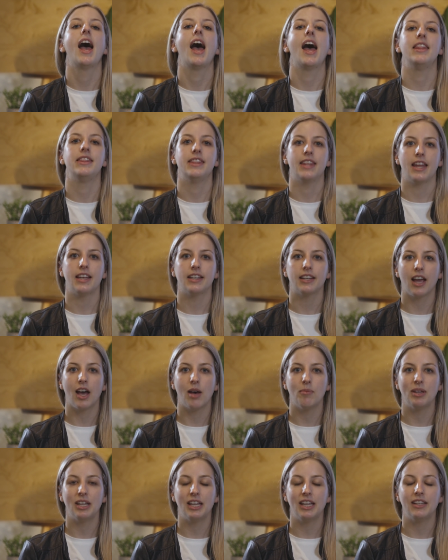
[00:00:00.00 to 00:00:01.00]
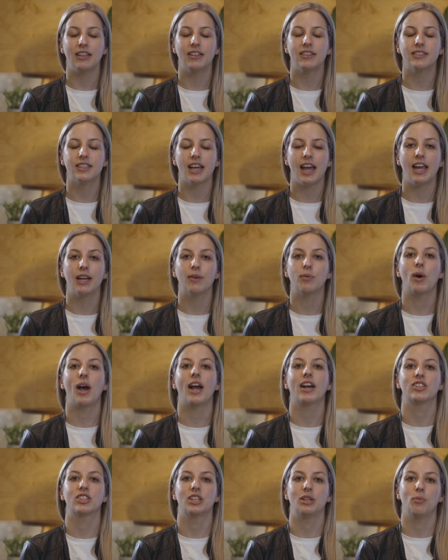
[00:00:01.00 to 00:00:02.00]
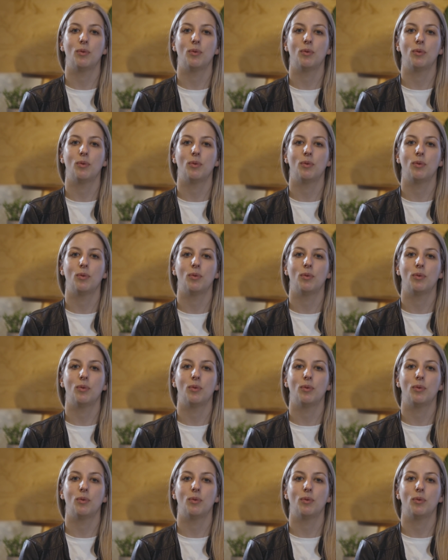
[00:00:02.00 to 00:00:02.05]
and then coming in and saying, well, actually,